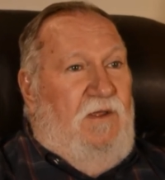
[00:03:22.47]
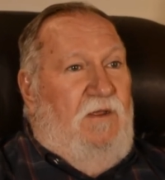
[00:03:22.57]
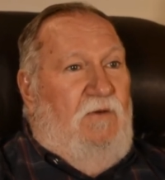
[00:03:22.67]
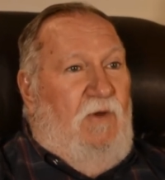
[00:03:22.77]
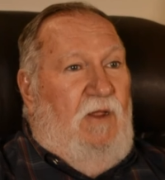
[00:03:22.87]

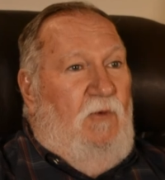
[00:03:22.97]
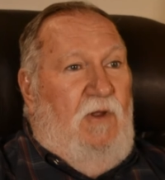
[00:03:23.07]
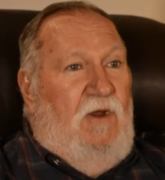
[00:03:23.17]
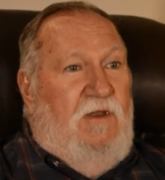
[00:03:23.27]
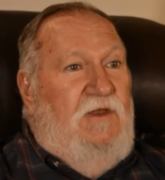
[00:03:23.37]

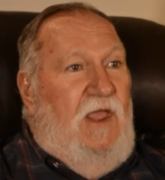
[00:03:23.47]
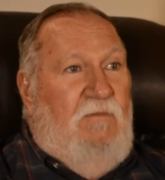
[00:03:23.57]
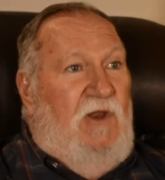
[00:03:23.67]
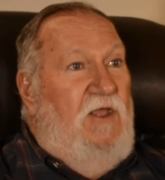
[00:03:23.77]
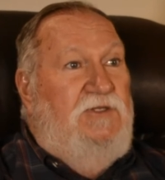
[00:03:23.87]
groundwater
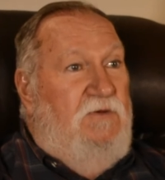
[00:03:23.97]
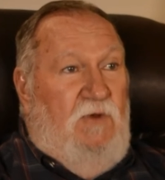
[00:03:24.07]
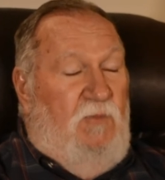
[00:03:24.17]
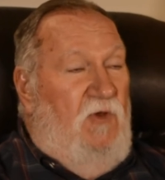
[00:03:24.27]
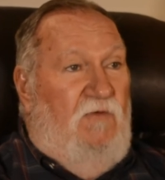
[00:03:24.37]
contamination
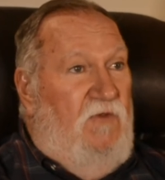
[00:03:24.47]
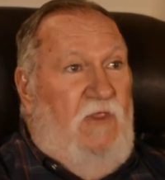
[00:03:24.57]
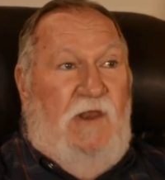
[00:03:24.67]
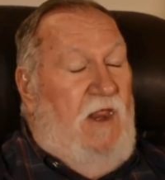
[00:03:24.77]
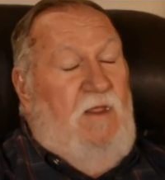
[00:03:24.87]
removal
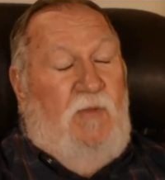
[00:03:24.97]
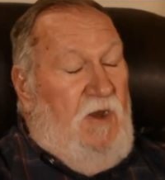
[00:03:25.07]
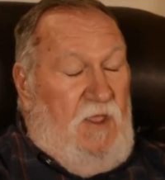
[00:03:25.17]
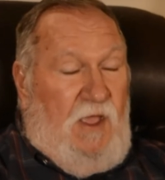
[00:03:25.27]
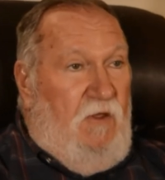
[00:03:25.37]
than
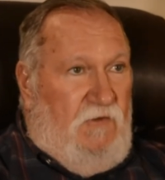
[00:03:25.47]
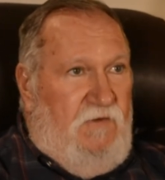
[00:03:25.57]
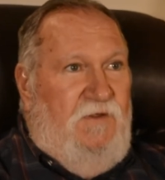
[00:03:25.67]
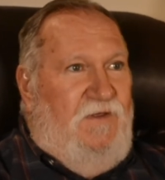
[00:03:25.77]
anybody else